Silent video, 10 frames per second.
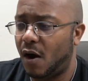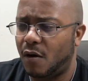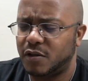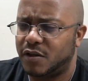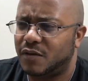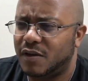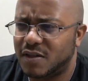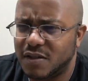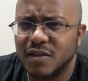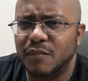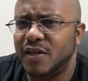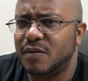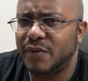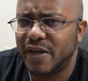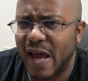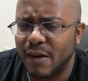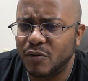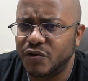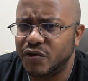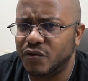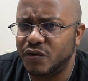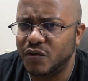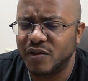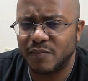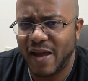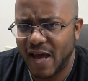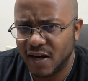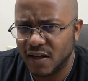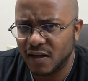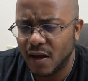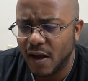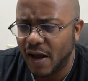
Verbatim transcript: also, the system needs to be able to do some editing.